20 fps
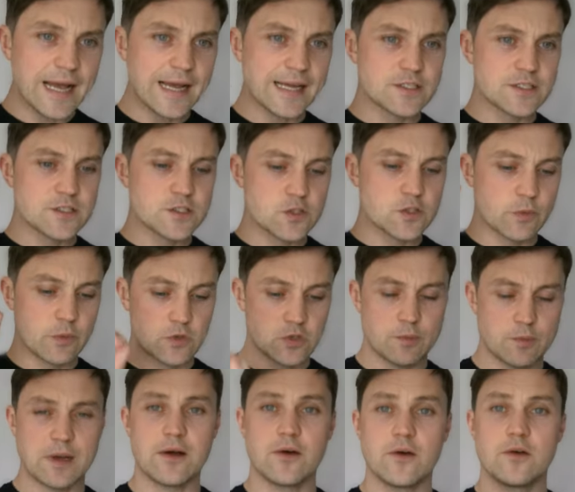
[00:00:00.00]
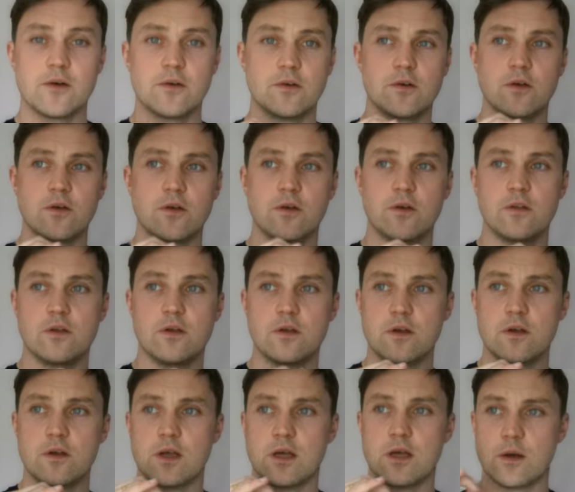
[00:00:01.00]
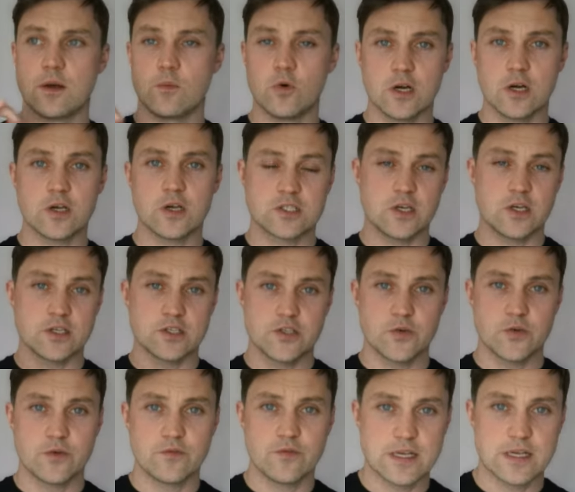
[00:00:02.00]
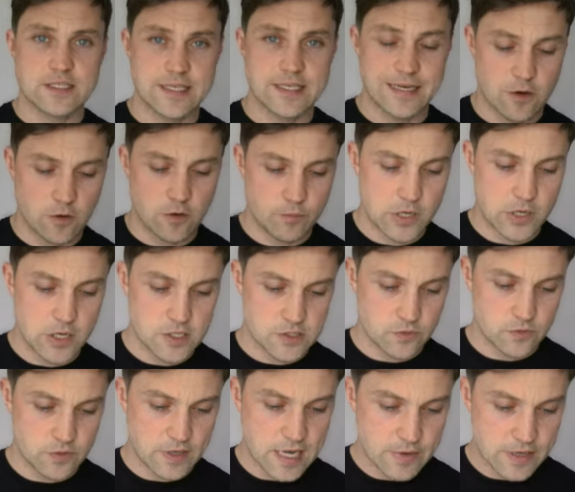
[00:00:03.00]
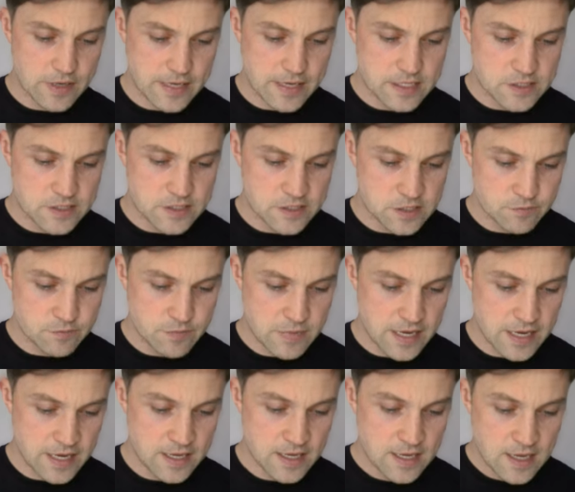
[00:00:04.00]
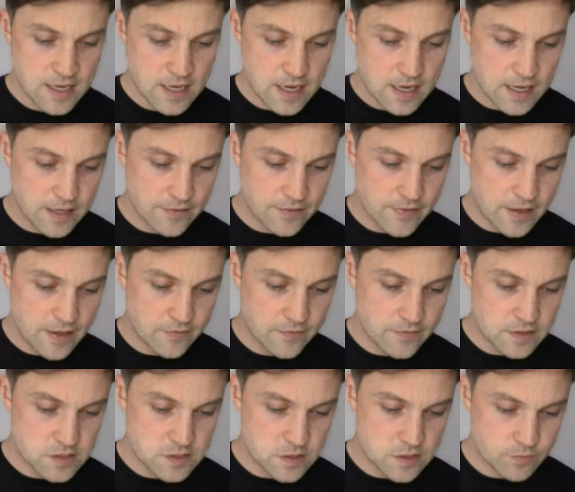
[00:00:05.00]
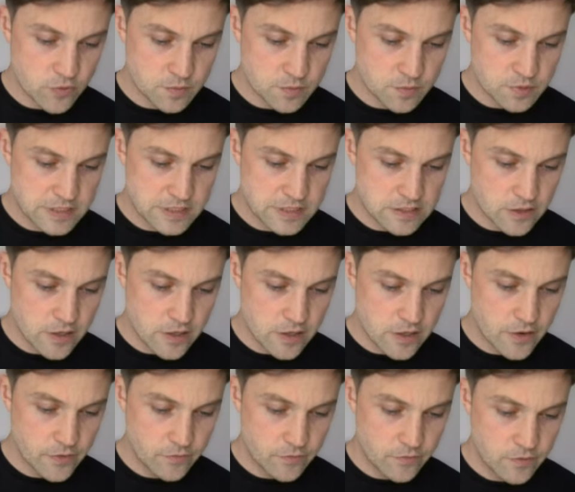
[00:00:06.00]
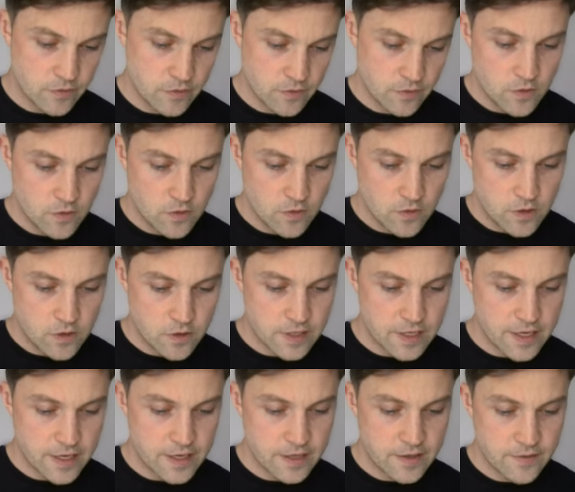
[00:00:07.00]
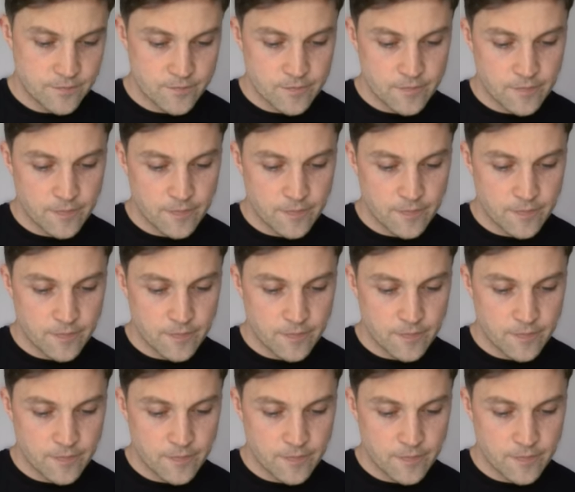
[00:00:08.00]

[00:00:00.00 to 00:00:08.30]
and we want to talk about what it looks like to invest in our personal name. Okay, so this is me, and then this is the properties I own. Okay,